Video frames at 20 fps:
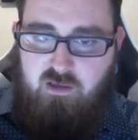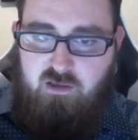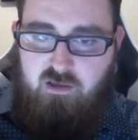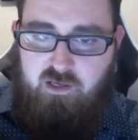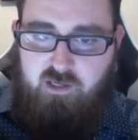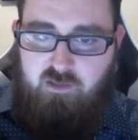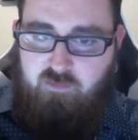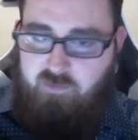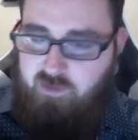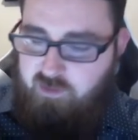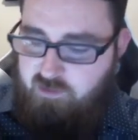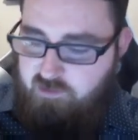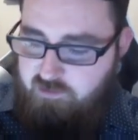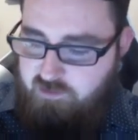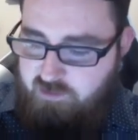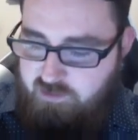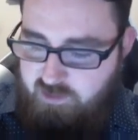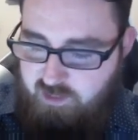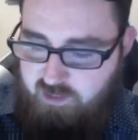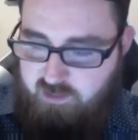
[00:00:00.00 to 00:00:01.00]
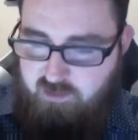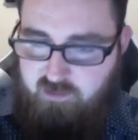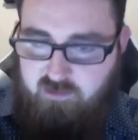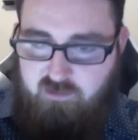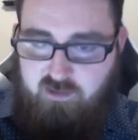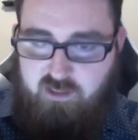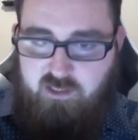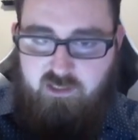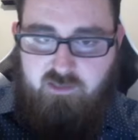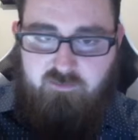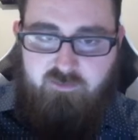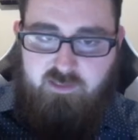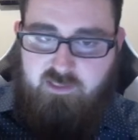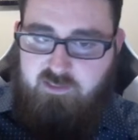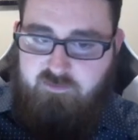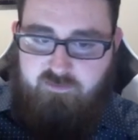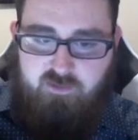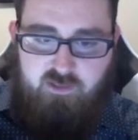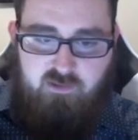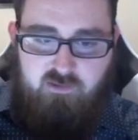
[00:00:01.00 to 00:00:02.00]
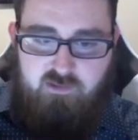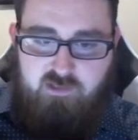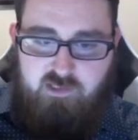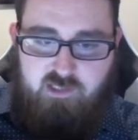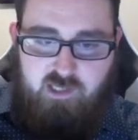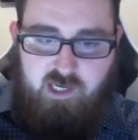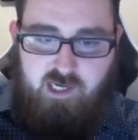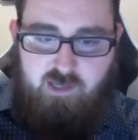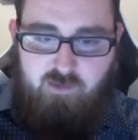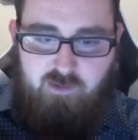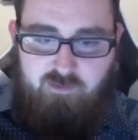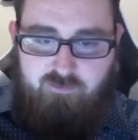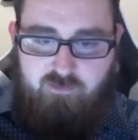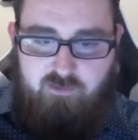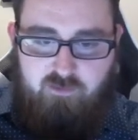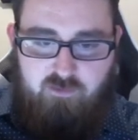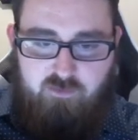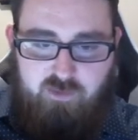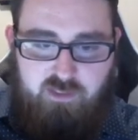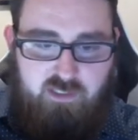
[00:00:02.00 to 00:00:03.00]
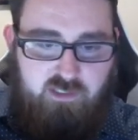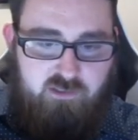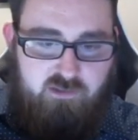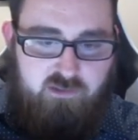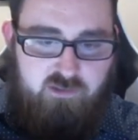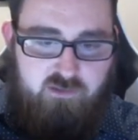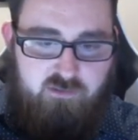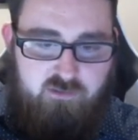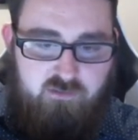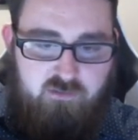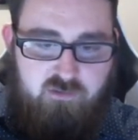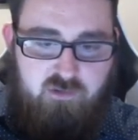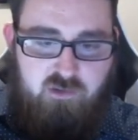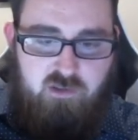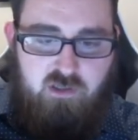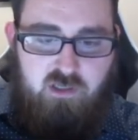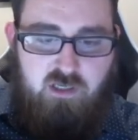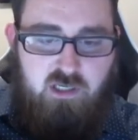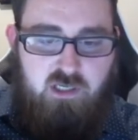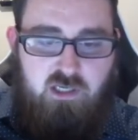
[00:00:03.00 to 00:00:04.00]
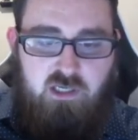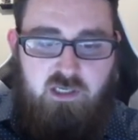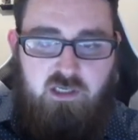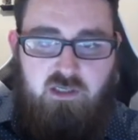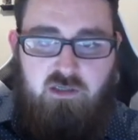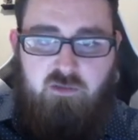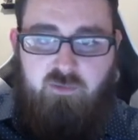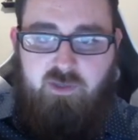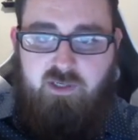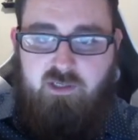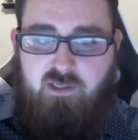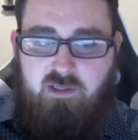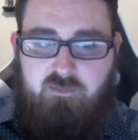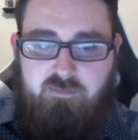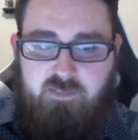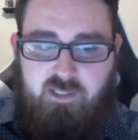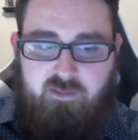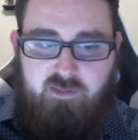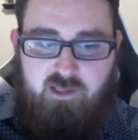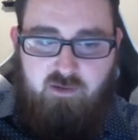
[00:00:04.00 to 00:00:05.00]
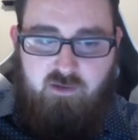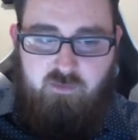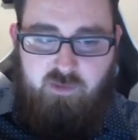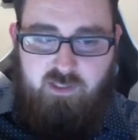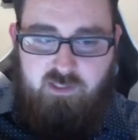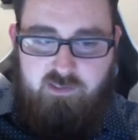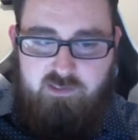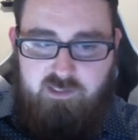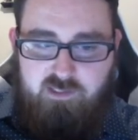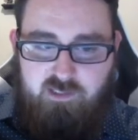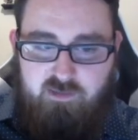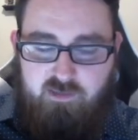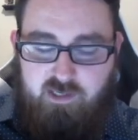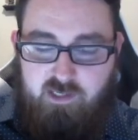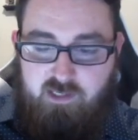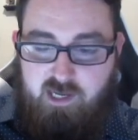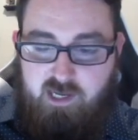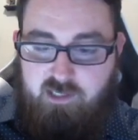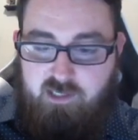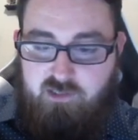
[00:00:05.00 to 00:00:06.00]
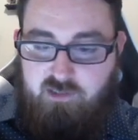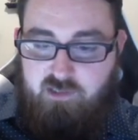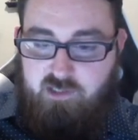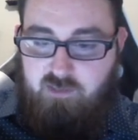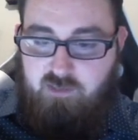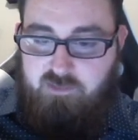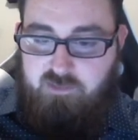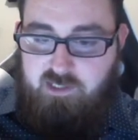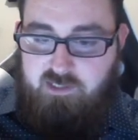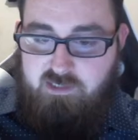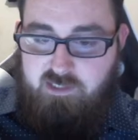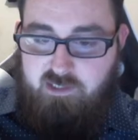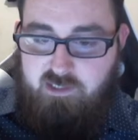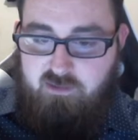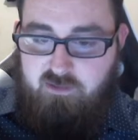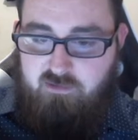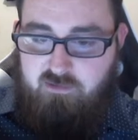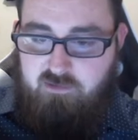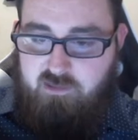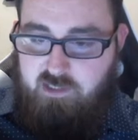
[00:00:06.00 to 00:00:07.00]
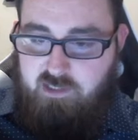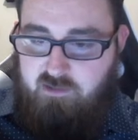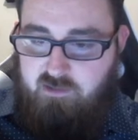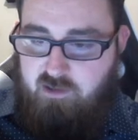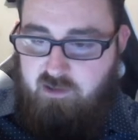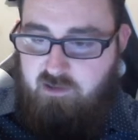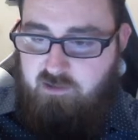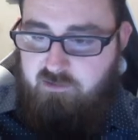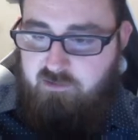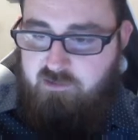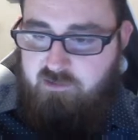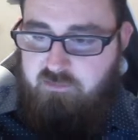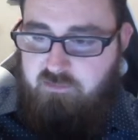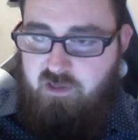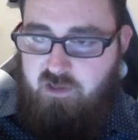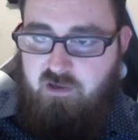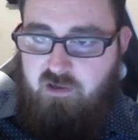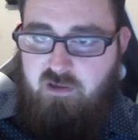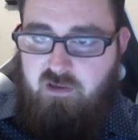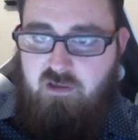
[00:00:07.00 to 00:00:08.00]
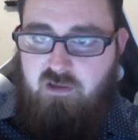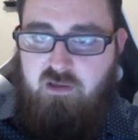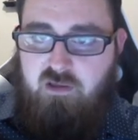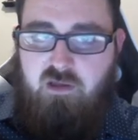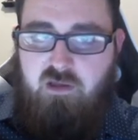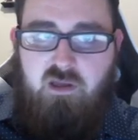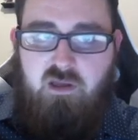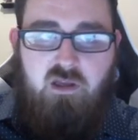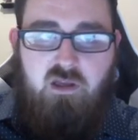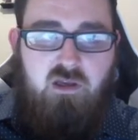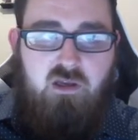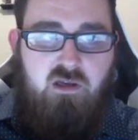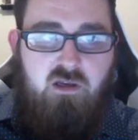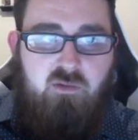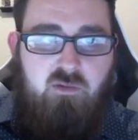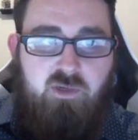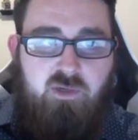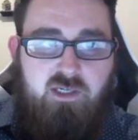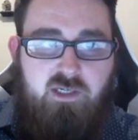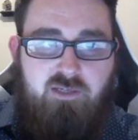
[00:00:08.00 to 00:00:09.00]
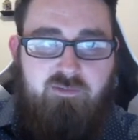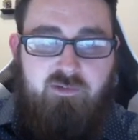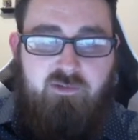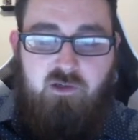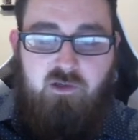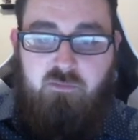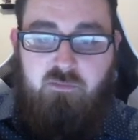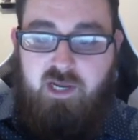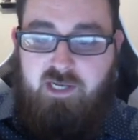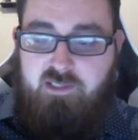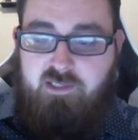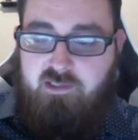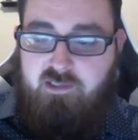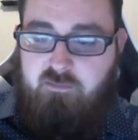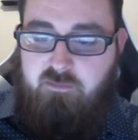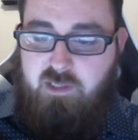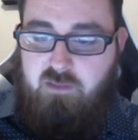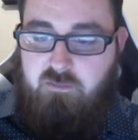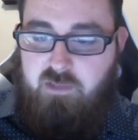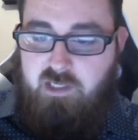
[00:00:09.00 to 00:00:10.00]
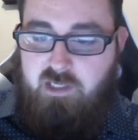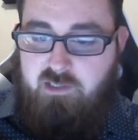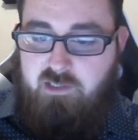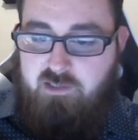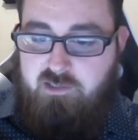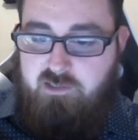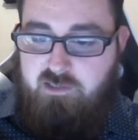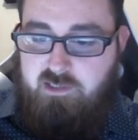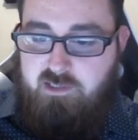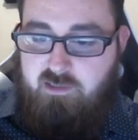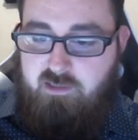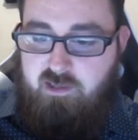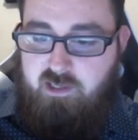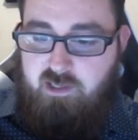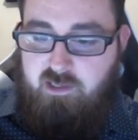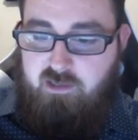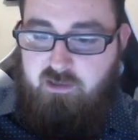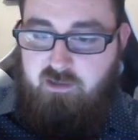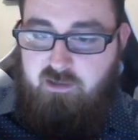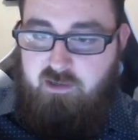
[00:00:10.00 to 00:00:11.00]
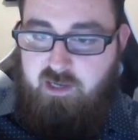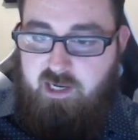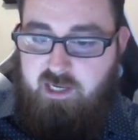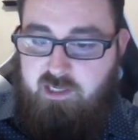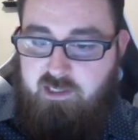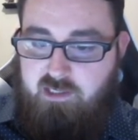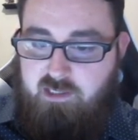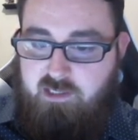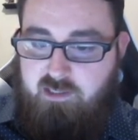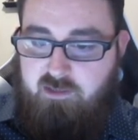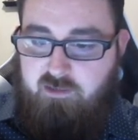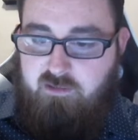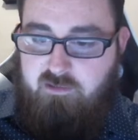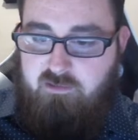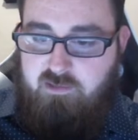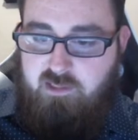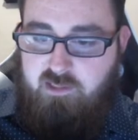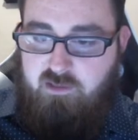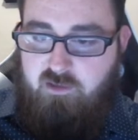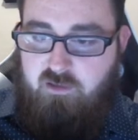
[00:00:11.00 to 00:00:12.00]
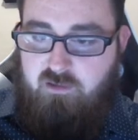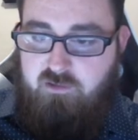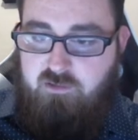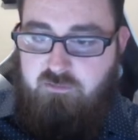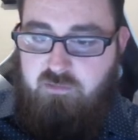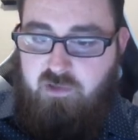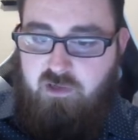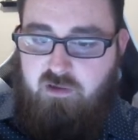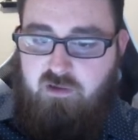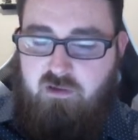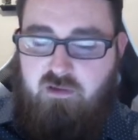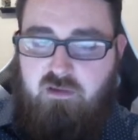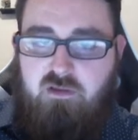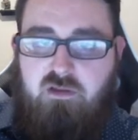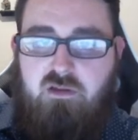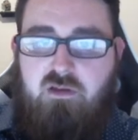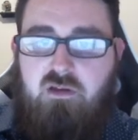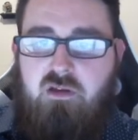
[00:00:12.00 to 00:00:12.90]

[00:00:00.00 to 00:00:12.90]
And we can set any of these fields to however we need to. We can update that. We can see that it actually updates here, $10, ball. We can even go back to the main page and see that it added here, $10 ball.